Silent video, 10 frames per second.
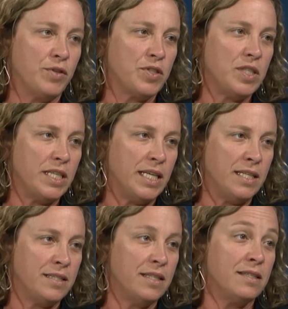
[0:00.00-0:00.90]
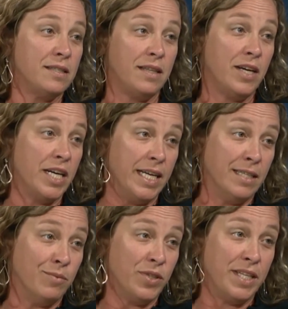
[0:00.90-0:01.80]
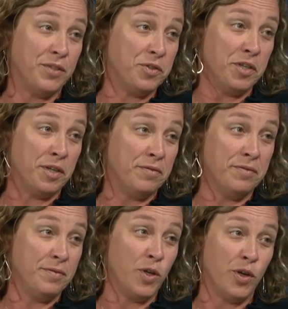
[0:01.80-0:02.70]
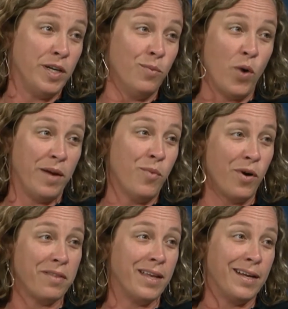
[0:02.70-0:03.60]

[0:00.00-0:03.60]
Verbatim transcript: clean since they're in them when they right, surf. Yeah. They're in them way more than a